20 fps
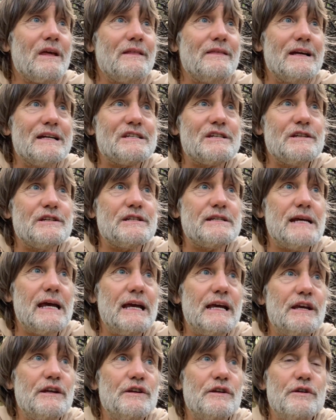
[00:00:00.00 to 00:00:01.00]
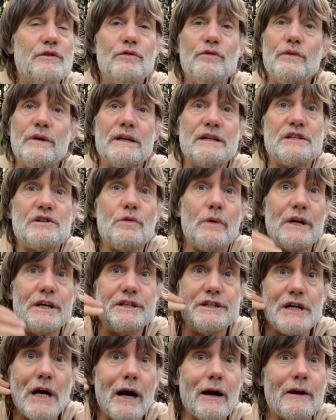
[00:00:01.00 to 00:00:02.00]
just taking you into a
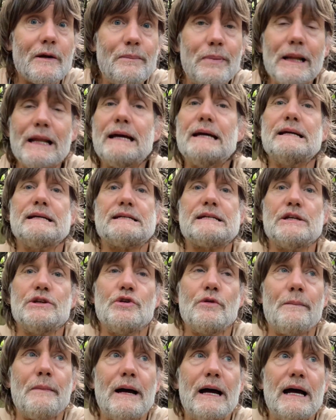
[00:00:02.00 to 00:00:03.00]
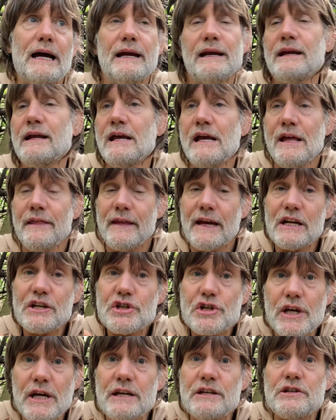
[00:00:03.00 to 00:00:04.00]
dark place in your mind,
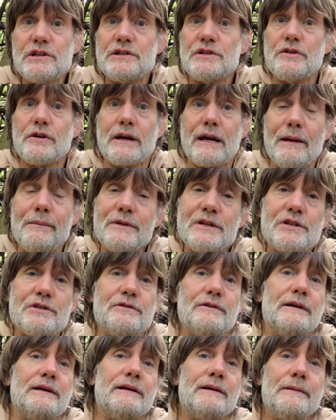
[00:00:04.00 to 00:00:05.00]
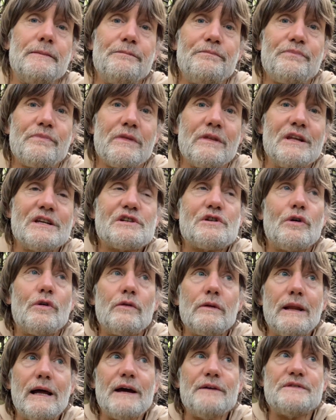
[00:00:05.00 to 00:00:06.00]
that changes your chemistry. This
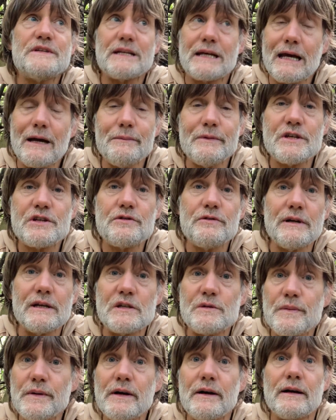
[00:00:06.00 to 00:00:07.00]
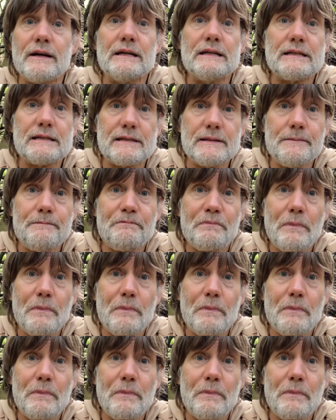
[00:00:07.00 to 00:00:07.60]
whole life's a chemistry experience.